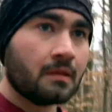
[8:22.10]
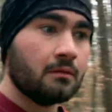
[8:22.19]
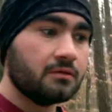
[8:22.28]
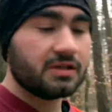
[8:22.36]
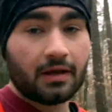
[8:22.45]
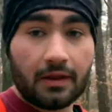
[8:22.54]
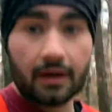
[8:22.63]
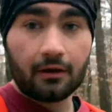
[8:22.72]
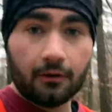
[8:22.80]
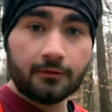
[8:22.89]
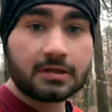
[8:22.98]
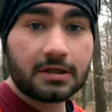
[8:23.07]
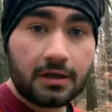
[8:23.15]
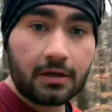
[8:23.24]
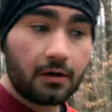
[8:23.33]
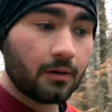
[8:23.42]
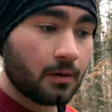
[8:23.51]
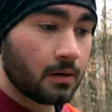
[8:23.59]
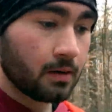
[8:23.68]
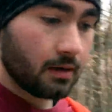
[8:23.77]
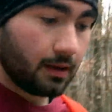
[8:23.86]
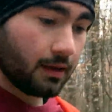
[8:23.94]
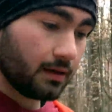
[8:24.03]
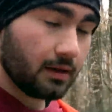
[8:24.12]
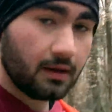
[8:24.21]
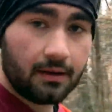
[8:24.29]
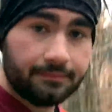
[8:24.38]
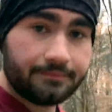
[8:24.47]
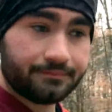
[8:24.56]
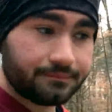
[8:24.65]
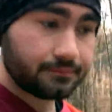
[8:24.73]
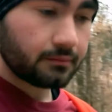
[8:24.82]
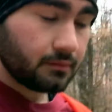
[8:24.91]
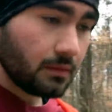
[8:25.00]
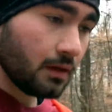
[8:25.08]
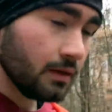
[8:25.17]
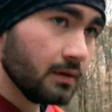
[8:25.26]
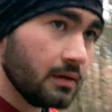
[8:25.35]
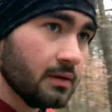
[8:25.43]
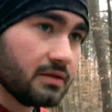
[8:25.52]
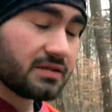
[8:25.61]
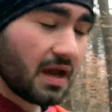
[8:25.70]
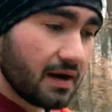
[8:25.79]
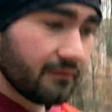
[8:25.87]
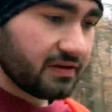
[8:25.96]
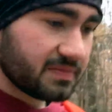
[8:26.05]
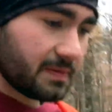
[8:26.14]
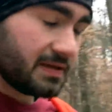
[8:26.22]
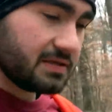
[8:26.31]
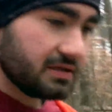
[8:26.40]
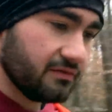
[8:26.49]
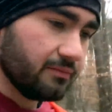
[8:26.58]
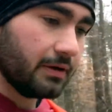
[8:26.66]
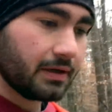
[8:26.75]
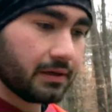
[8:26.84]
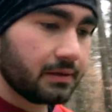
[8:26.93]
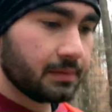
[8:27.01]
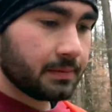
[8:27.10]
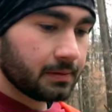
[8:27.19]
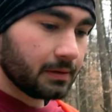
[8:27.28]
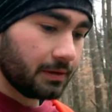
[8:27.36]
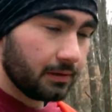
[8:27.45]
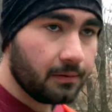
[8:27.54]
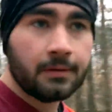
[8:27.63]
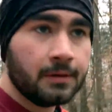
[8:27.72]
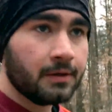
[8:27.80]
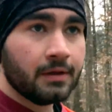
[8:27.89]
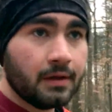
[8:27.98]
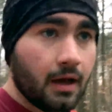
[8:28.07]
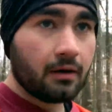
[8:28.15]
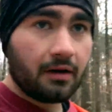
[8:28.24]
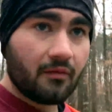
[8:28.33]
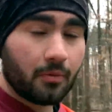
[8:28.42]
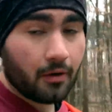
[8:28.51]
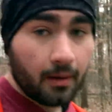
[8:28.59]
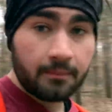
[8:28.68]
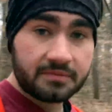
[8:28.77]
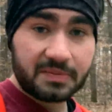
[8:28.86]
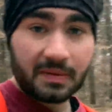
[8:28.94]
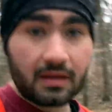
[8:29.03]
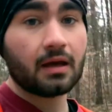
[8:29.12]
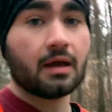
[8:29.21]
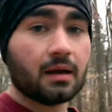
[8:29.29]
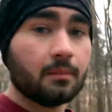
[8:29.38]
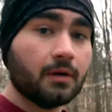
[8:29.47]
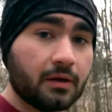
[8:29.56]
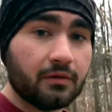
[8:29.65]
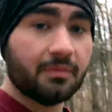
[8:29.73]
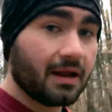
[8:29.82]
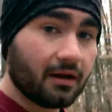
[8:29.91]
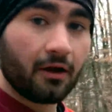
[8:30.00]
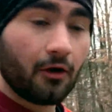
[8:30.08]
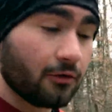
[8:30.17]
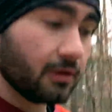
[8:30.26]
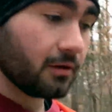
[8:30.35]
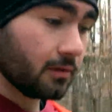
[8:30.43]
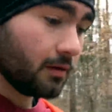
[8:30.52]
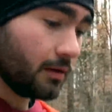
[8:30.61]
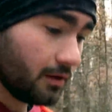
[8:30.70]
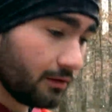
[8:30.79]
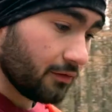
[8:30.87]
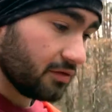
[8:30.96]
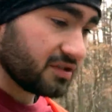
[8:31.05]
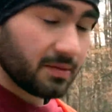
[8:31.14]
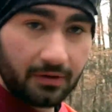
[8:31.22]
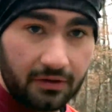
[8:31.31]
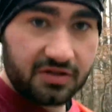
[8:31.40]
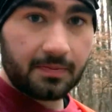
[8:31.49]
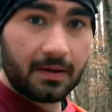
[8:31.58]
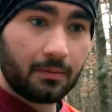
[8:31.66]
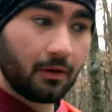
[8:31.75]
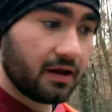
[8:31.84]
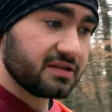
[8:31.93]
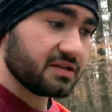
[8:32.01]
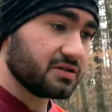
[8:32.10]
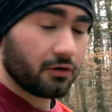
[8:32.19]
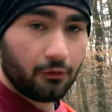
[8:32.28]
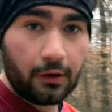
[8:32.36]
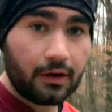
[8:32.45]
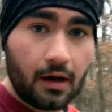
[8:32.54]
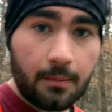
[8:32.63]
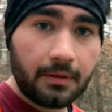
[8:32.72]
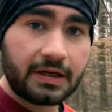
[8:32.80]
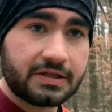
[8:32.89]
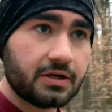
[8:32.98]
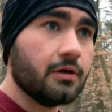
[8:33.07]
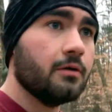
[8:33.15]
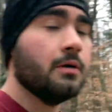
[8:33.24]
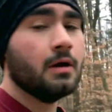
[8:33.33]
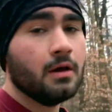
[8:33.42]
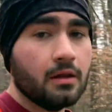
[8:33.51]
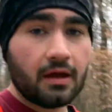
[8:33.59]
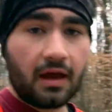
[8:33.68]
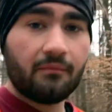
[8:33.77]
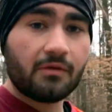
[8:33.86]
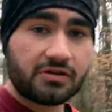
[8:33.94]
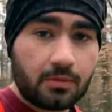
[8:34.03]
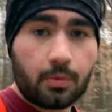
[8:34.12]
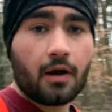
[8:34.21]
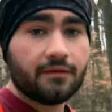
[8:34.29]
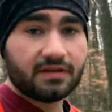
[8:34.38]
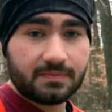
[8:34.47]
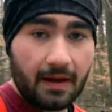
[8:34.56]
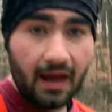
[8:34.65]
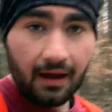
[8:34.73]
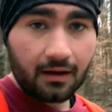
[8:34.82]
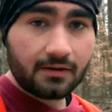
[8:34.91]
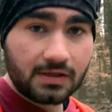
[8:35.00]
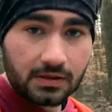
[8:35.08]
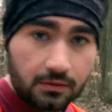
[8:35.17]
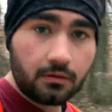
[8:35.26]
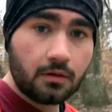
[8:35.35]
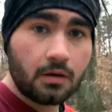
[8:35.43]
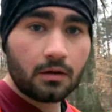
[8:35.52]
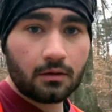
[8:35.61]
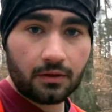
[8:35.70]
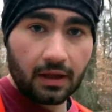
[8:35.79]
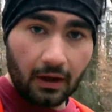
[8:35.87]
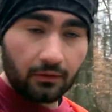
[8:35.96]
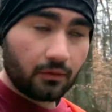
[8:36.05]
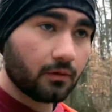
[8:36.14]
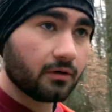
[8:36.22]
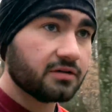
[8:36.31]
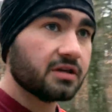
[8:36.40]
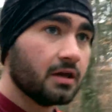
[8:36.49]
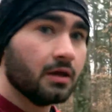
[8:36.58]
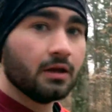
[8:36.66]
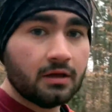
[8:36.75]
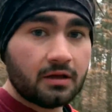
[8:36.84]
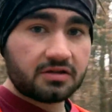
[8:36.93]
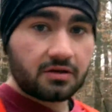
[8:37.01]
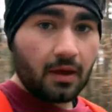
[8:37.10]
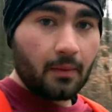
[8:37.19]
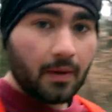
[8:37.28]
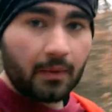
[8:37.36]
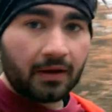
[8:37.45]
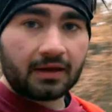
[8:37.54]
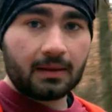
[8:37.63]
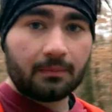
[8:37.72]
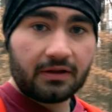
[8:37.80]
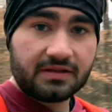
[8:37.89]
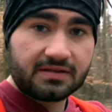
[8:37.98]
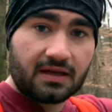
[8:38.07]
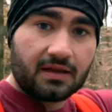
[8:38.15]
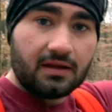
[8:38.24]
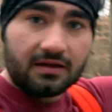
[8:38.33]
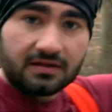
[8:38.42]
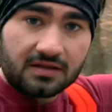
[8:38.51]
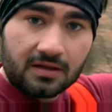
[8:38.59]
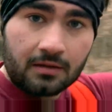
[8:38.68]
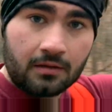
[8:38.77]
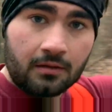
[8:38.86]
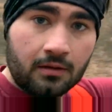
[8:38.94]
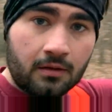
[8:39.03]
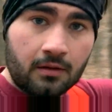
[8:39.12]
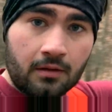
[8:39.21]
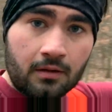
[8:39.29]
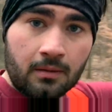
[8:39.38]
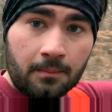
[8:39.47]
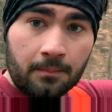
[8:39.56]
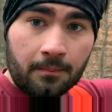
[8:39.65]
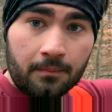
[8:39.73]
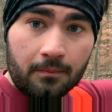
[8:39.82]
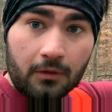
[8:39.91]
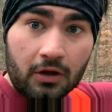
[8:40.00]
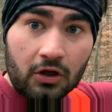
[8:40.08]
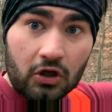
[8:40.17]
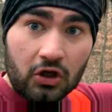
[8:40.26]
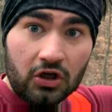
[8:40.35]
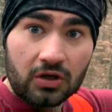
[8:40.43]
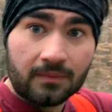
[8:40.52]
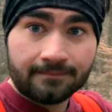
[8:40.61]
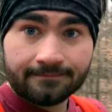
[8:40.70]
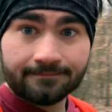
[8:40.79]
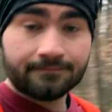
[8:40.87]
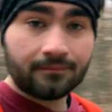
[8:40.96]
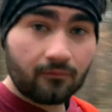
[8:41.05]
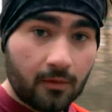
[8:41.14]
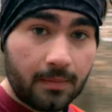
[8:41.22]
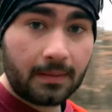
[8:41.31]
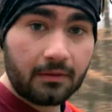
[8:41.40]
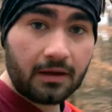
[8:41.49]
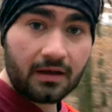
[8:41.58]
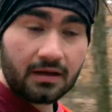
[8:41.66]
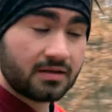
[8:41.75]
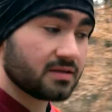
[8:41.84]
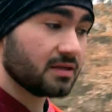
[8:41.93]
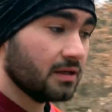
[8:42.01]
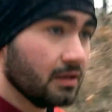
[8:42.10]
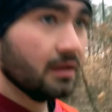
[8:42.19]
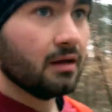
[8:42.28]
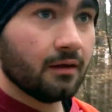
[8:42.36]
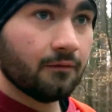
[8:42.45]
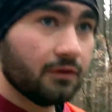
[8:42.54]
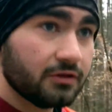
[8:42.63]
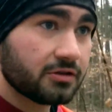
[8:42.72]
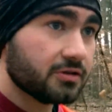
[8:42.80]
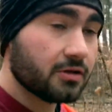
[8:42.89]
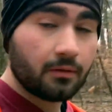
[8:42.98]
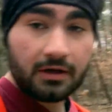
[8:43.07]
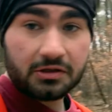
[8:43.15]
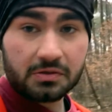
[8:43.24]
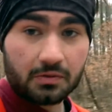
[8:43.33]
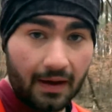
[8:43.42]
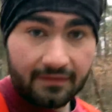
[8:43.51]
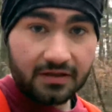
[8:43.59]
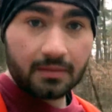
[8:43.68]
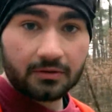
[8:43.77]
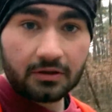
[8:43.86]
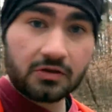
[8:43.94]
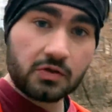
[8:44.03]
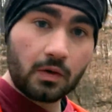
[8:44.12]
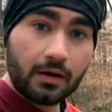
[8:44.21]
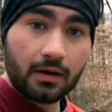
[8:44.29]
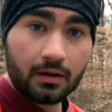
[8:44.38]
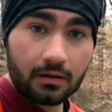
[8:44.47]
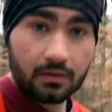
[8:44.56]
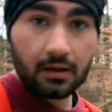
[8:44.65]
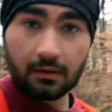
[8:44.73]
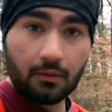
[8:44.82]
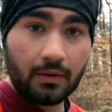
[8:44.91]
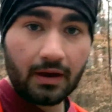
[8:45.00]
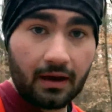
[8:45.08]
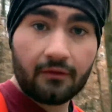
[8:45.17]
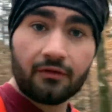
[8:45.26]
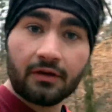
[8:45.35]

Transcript: we'll see how that goes, and it's kind of expensive, but I don't have a problem spending that kind of money with Patagonia and some of those big brands, because they're green companies. We give most of the profits back to the outdoors, so that way we can keep places like this looking good for people like us, and future generations will have something to enjoy like what we have.